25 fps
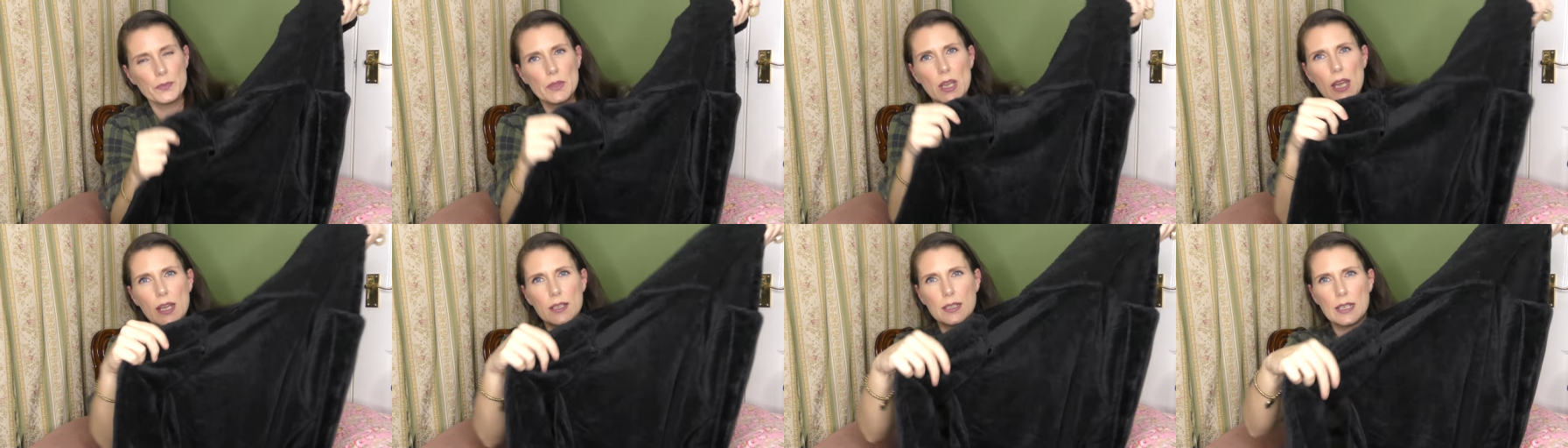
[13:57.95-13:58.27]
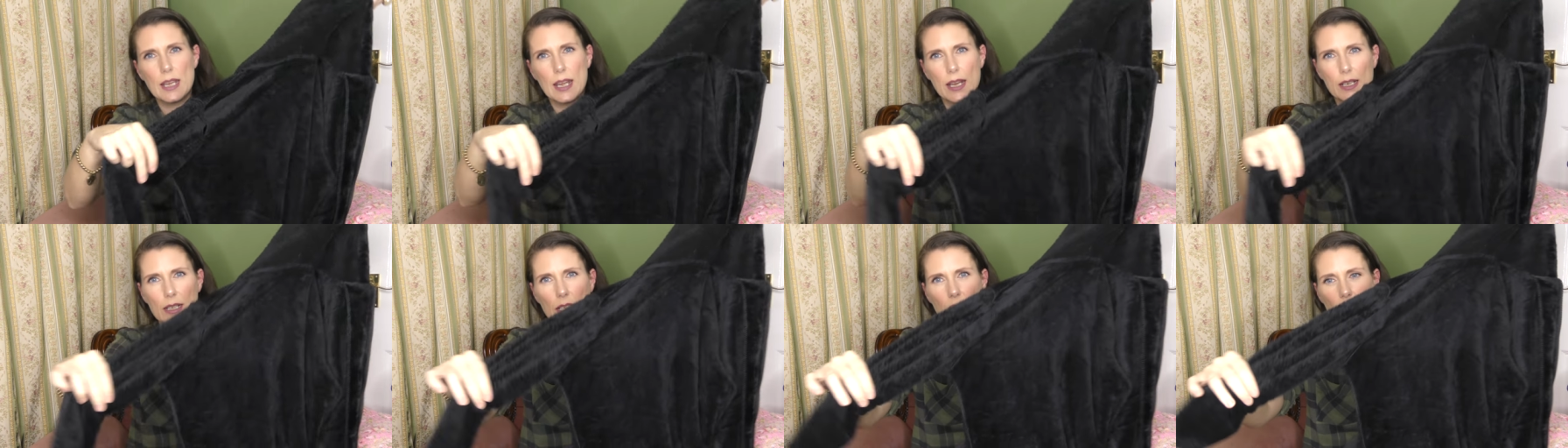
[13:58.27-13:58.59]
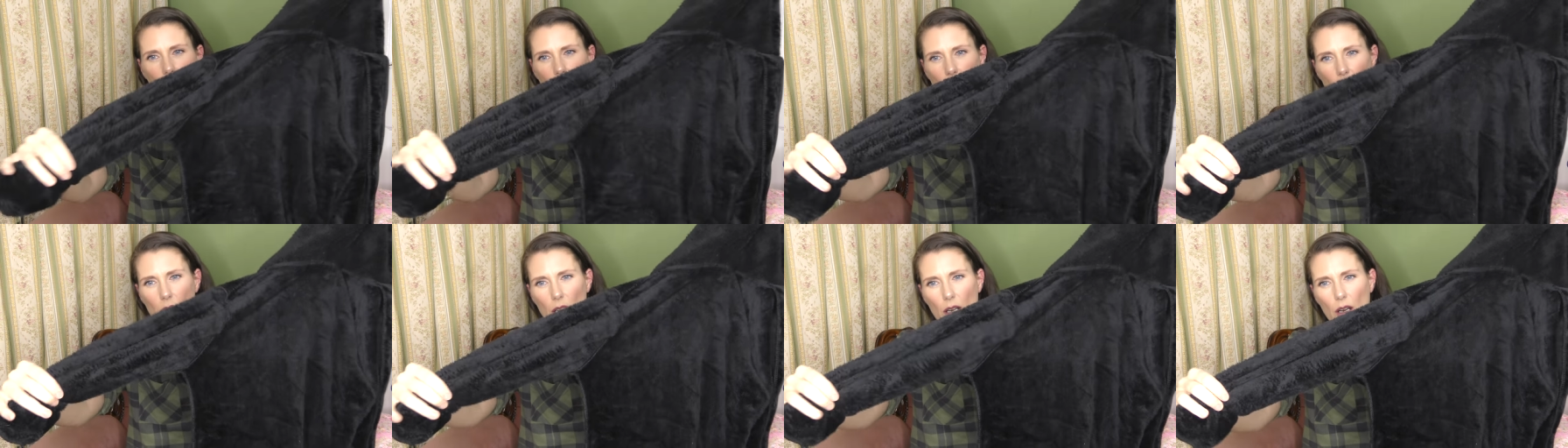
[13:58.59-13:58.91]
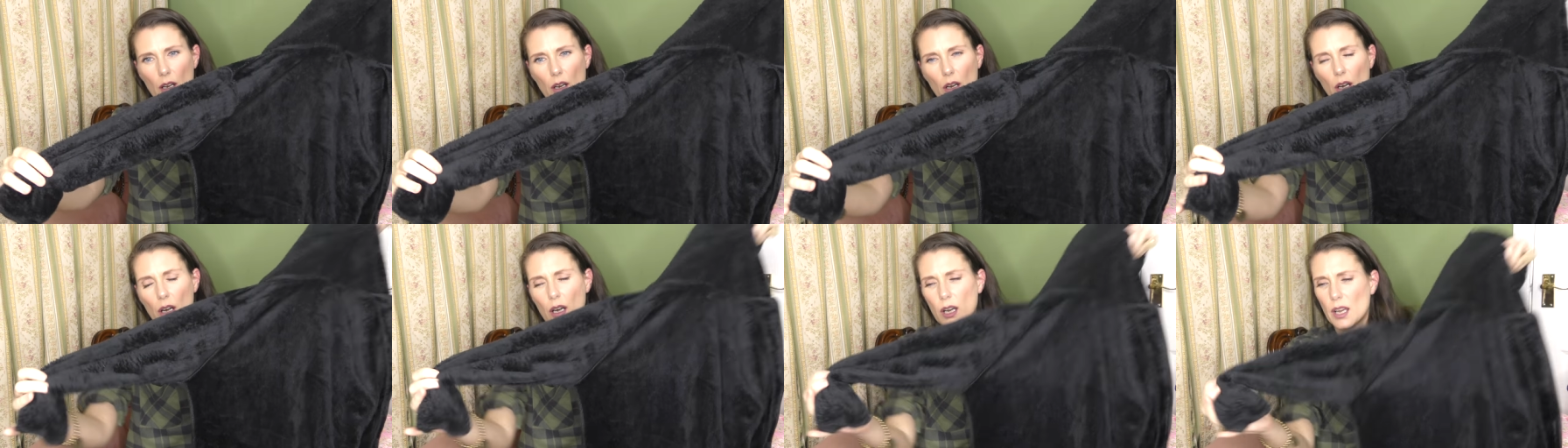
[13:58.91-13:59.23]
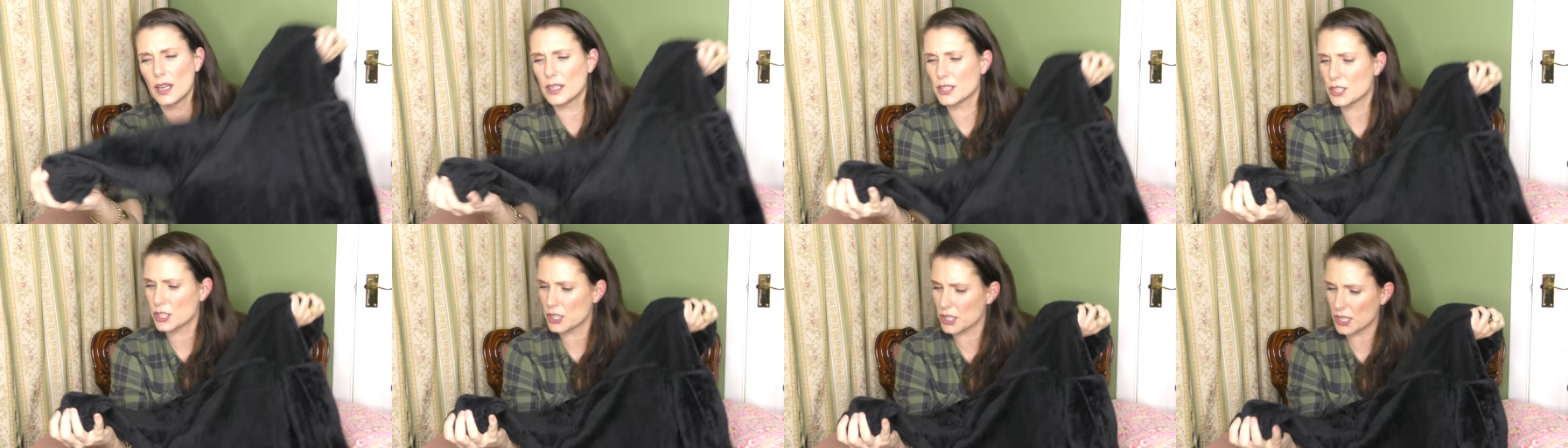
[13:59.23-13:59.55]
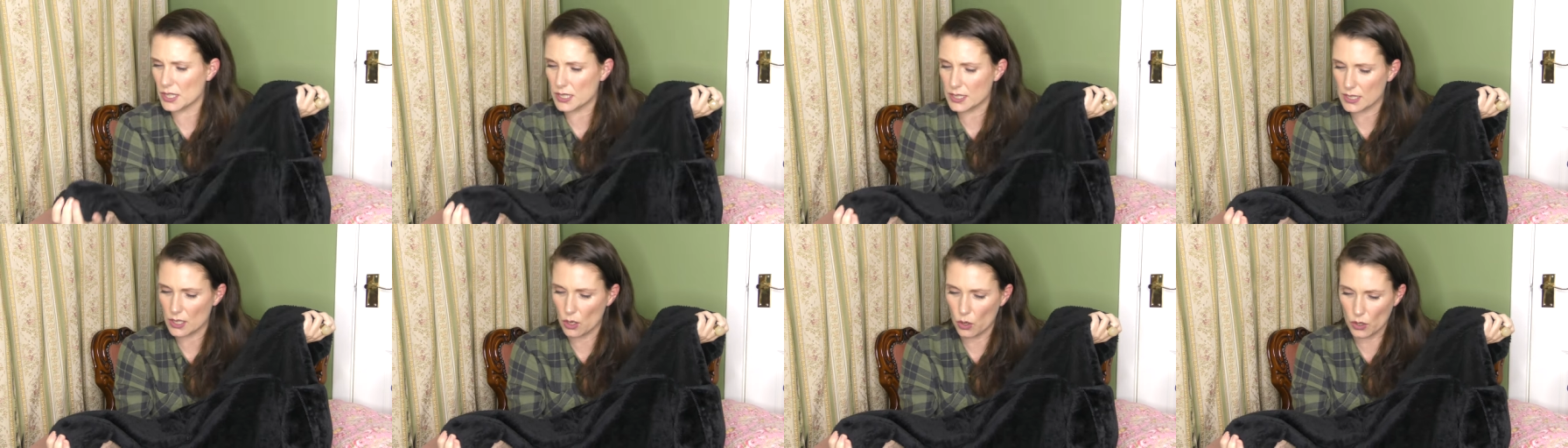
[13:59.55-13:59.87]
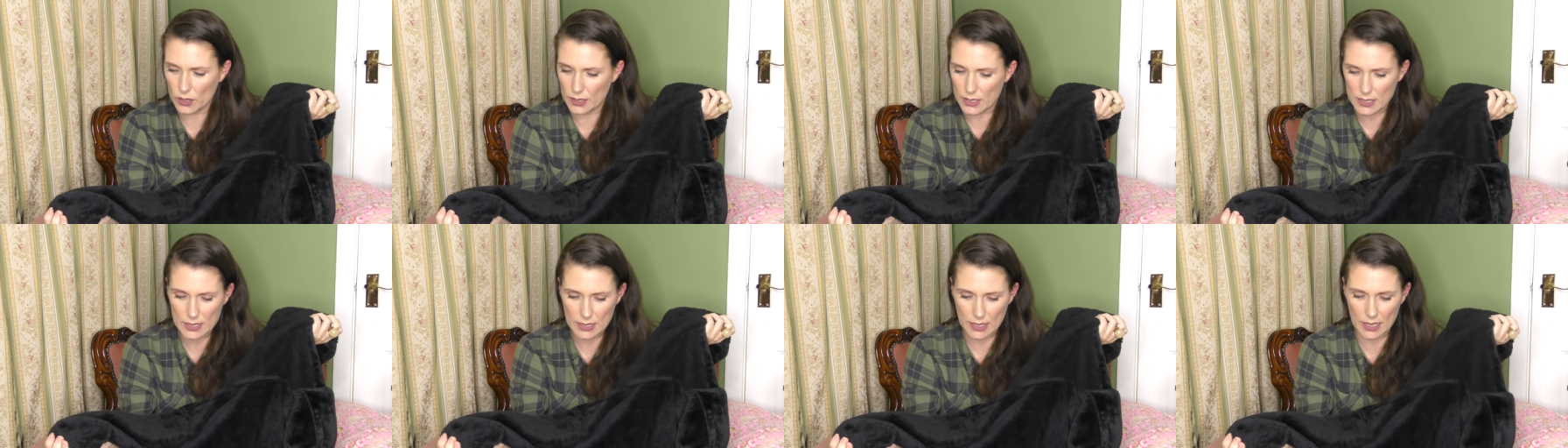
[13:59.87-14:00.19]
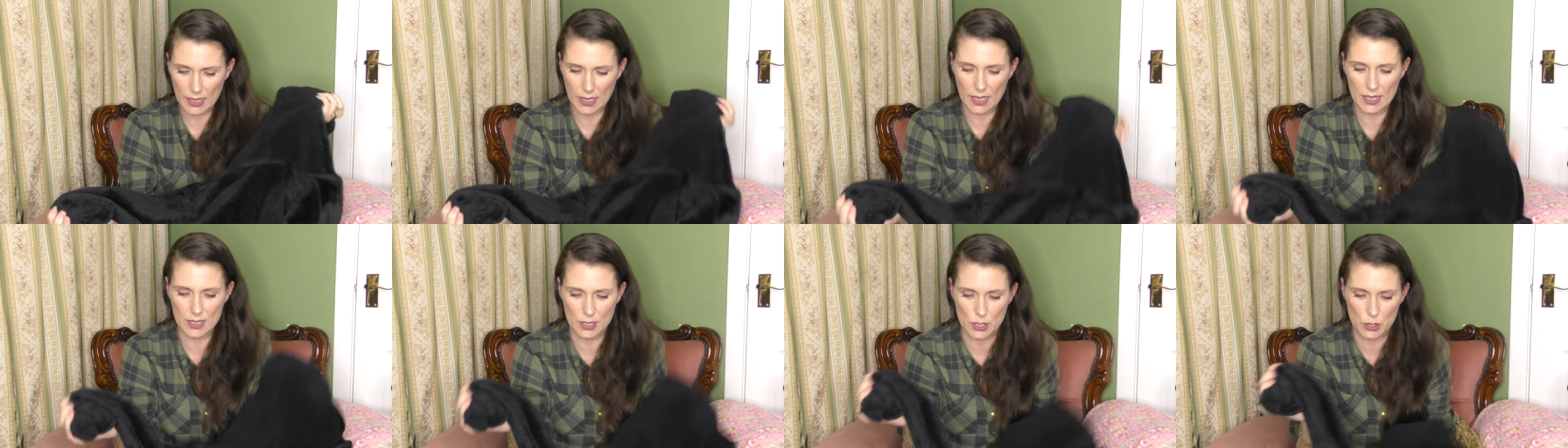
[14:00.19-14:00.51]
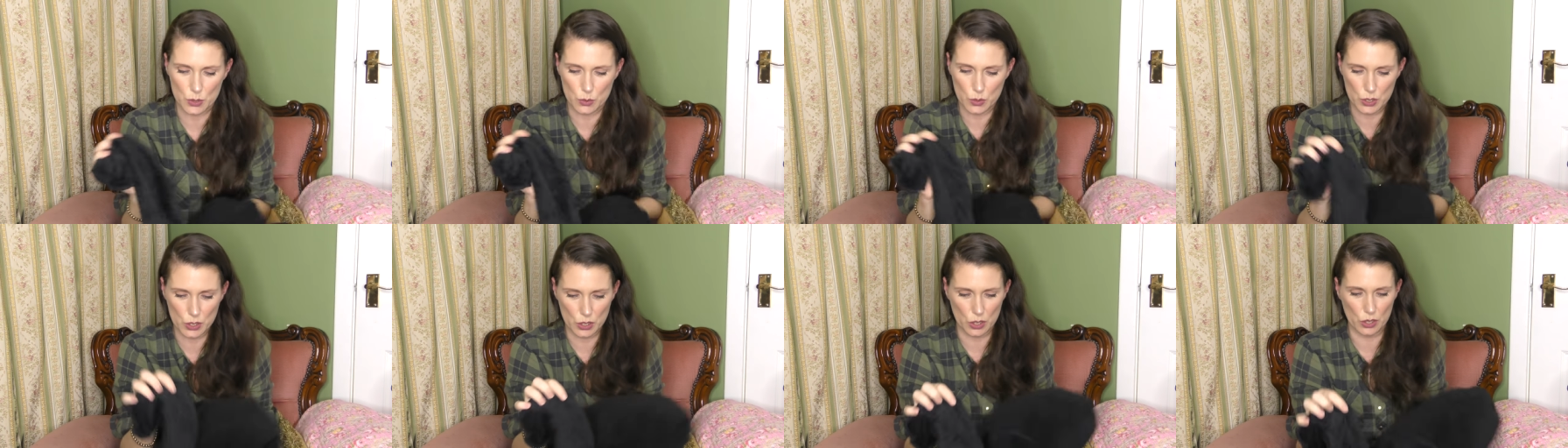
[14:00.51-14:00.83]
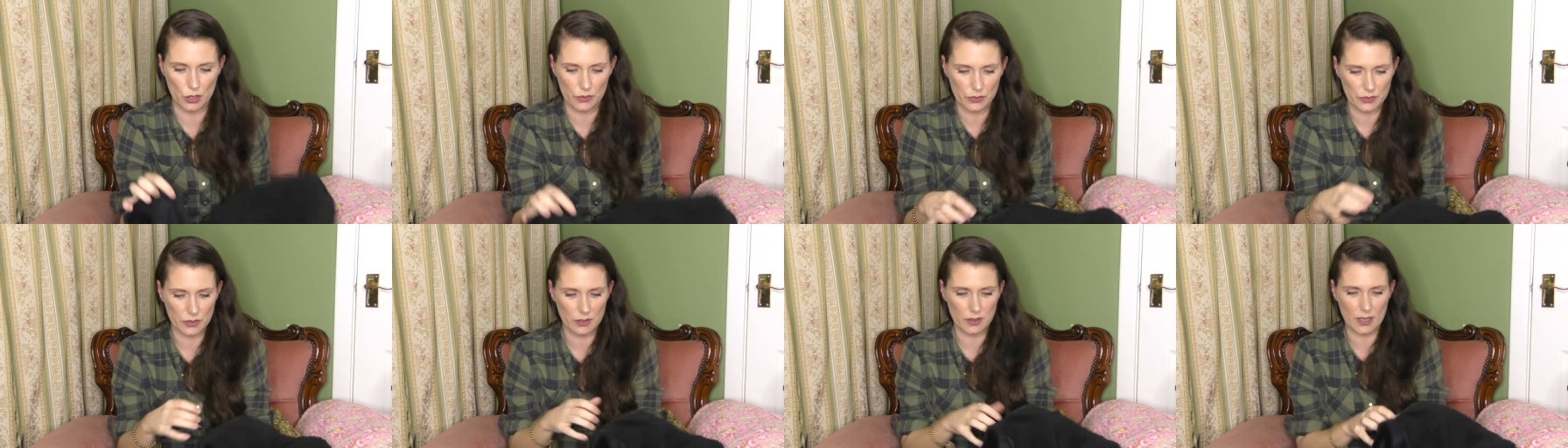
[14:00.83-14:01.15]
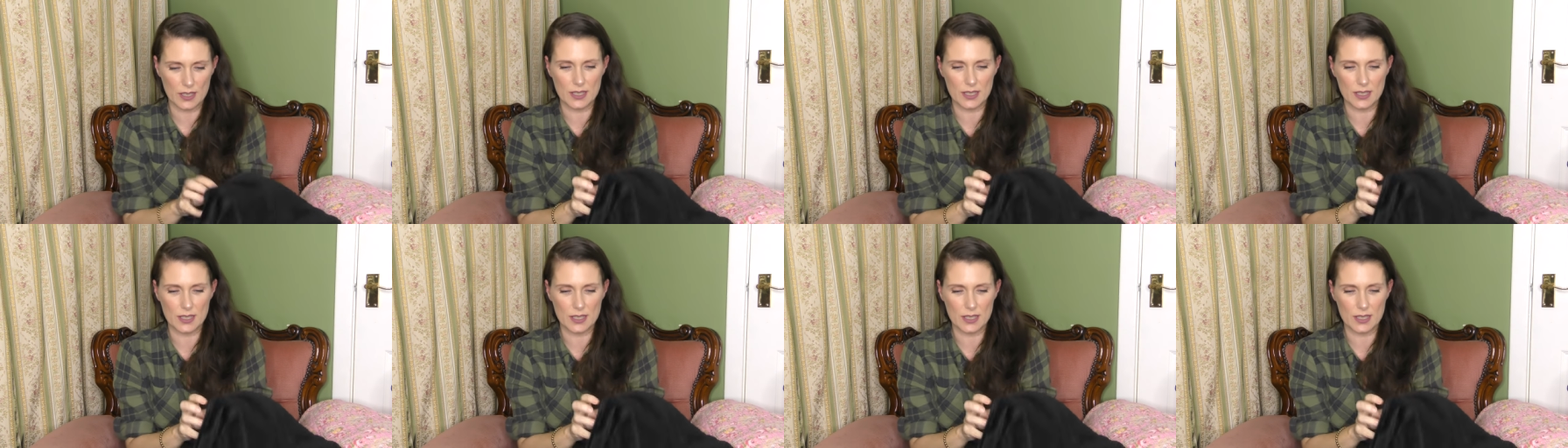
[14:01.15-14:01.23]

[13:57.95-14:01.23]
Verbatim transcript: and then oh, it's just honestly, it's so soft.